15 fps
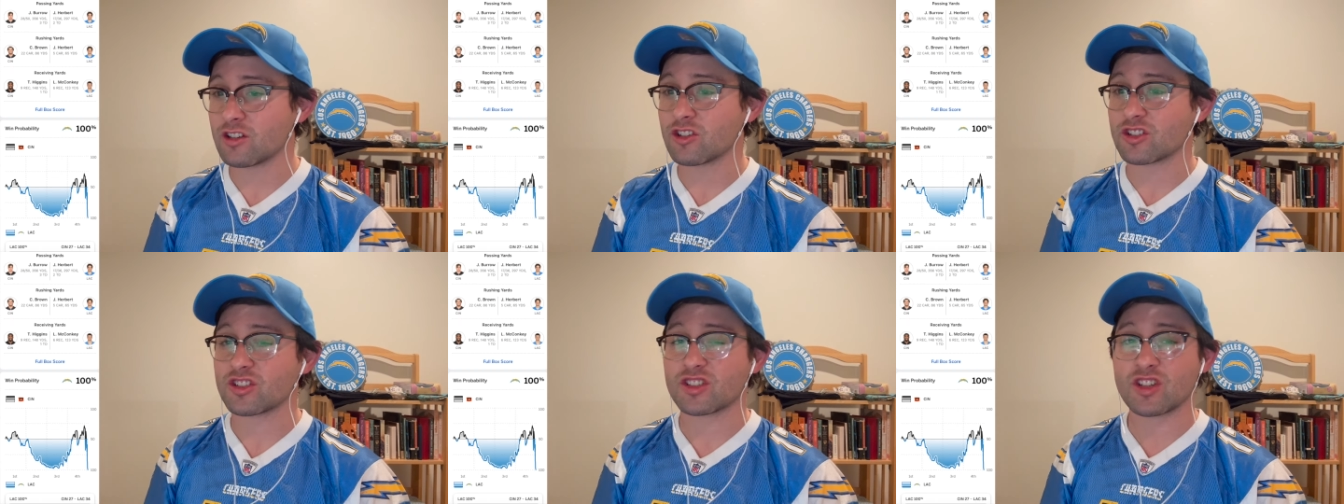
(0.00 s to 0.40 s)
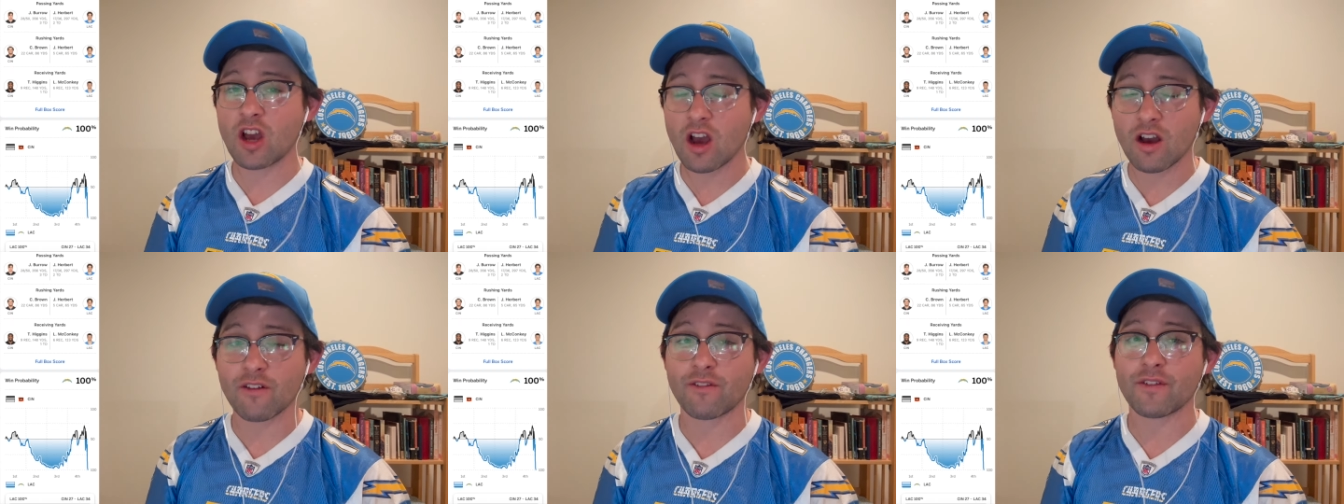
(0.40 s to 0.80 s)
just
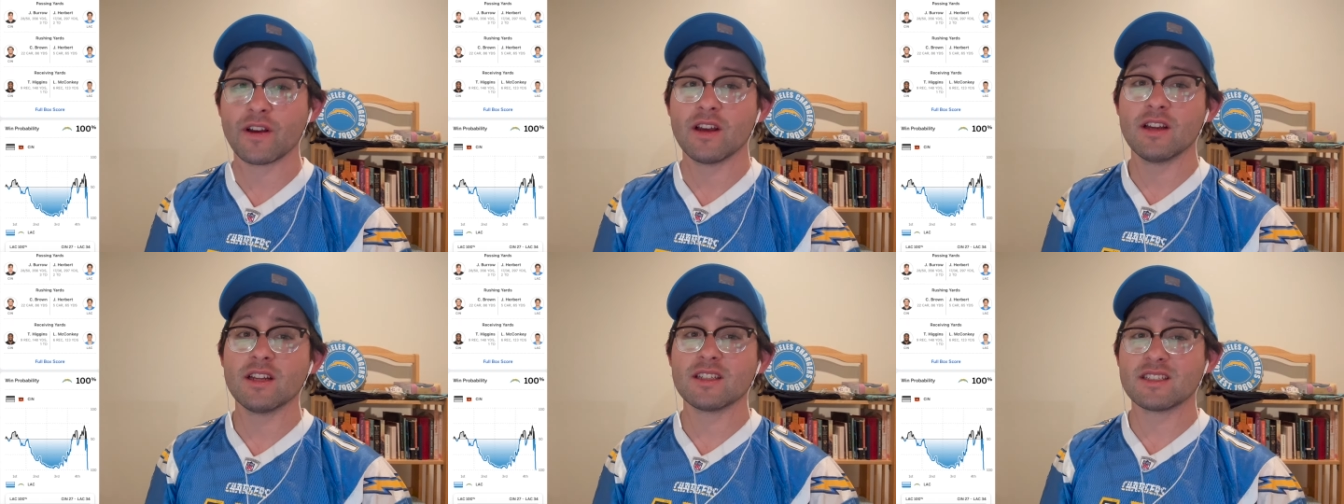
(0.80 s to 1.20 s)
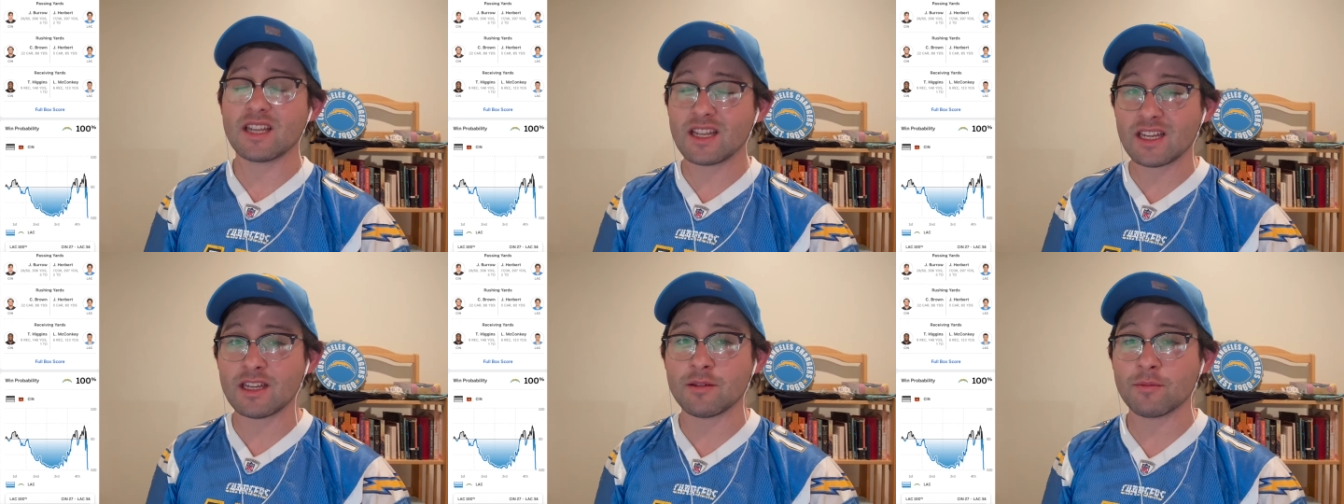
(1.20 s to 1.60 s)
tough
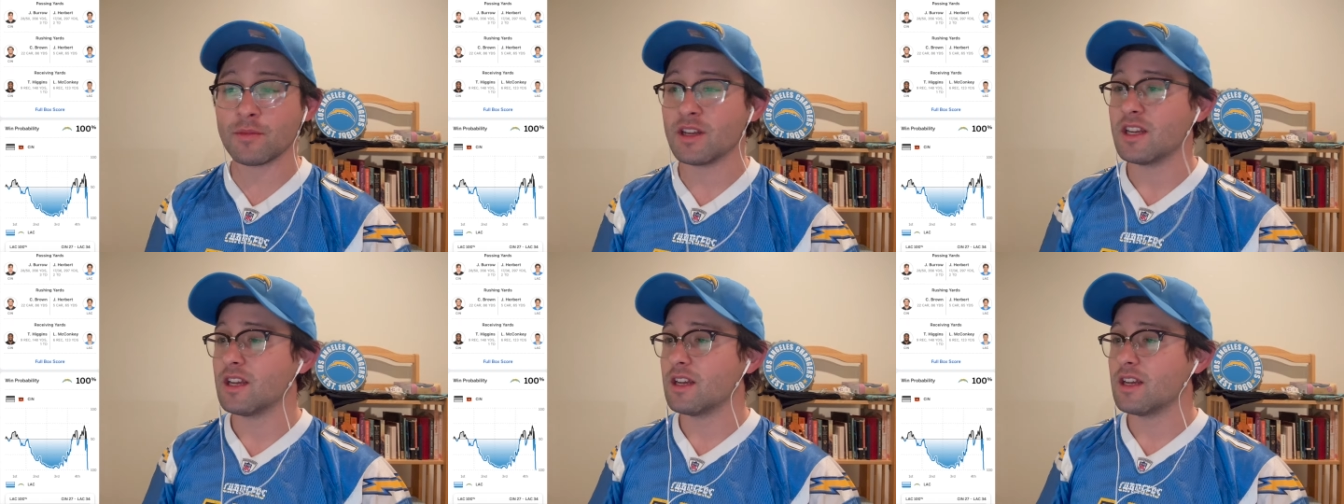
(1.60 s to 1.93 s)
team,